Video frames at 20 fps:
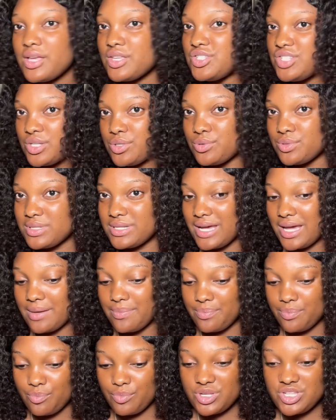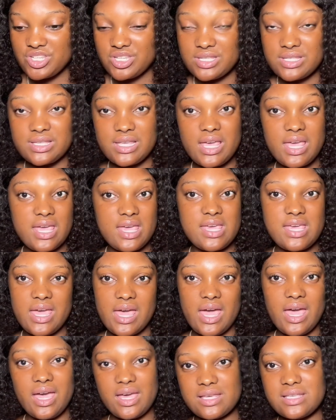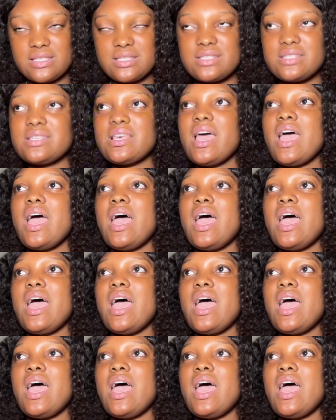genotype, which is AS,